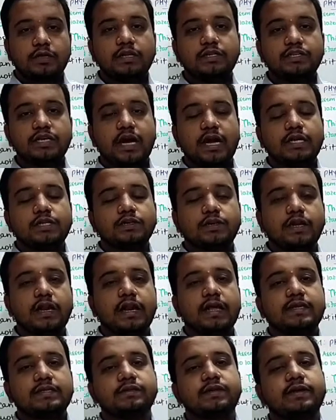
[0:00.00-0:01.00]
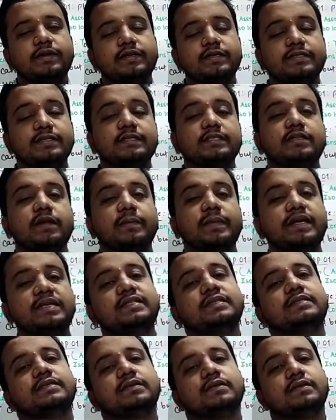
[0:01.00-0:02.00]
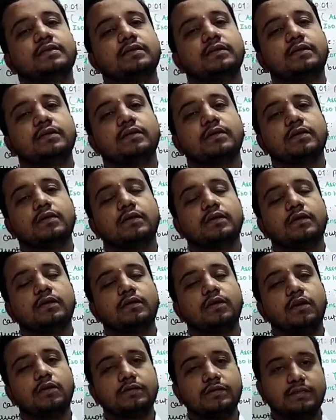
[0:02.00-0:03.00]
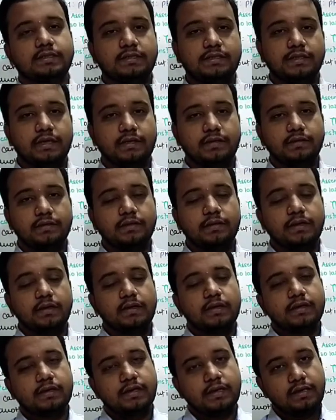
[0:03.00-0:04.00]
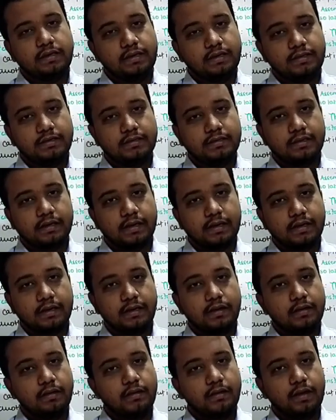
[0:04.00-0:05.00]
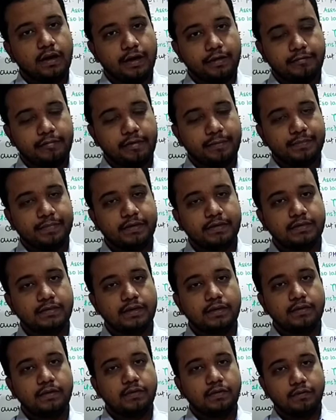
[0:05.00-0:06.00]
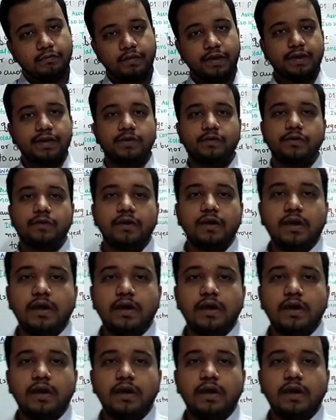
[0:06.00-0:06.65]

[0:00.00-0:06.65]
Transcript: charge on an isolated system is constant. Tell this clear 100%. Very good.